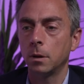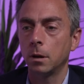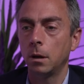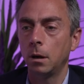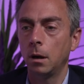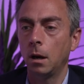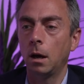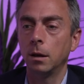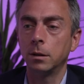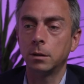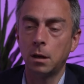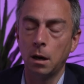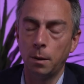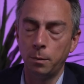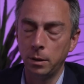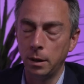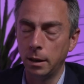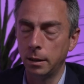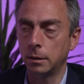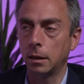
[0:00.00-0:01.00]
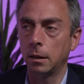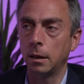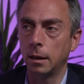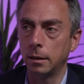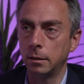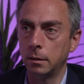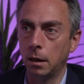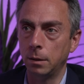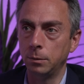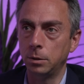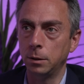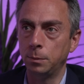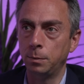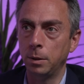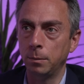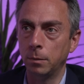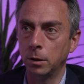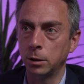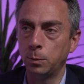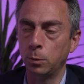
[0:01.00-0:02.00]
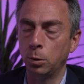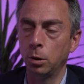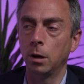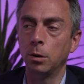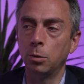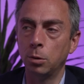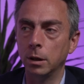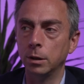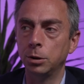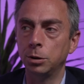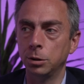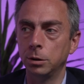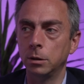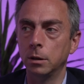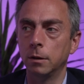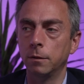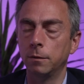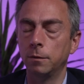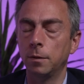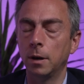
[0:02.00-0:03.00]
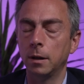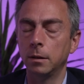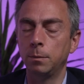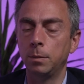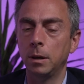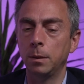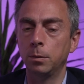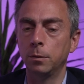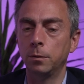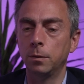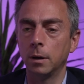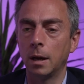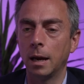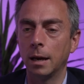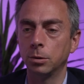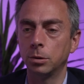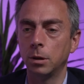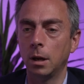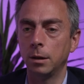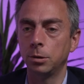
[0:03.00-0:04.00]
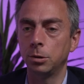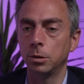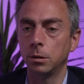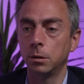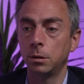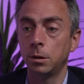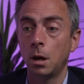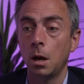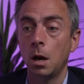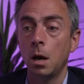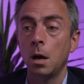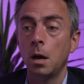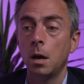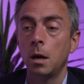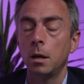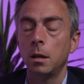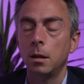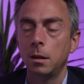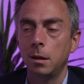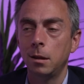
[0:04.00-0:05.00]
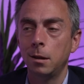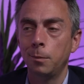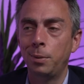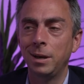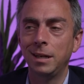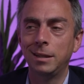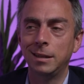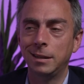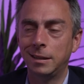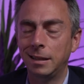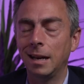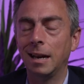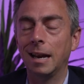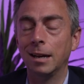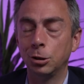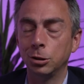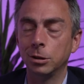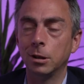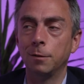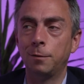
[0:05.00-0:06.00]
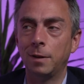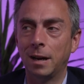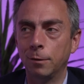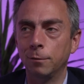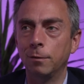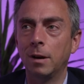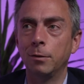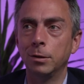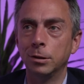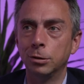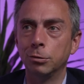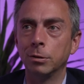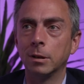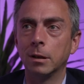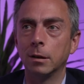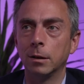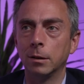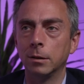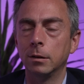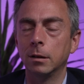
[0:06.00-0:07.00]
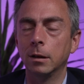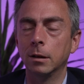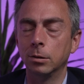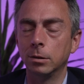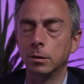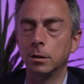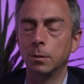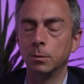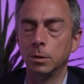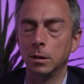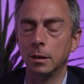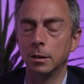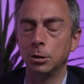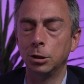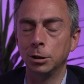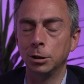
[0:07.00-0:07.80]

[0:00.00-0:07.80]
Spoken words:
Last couple of years, I think at times there's been much more local issues that have affected people for council elections. The PCC elections I found very interesting in terms of this